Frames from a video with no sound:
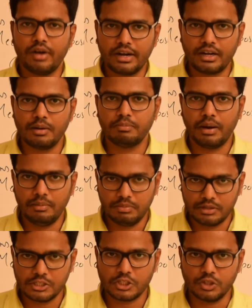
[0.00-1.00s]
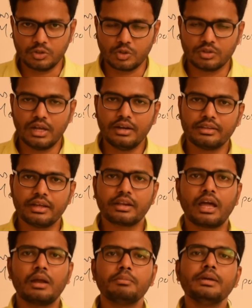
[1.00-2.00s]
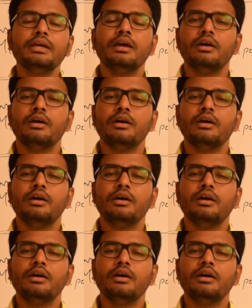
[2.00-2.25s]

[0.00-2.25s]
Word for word: vital pulp tissue so that there can be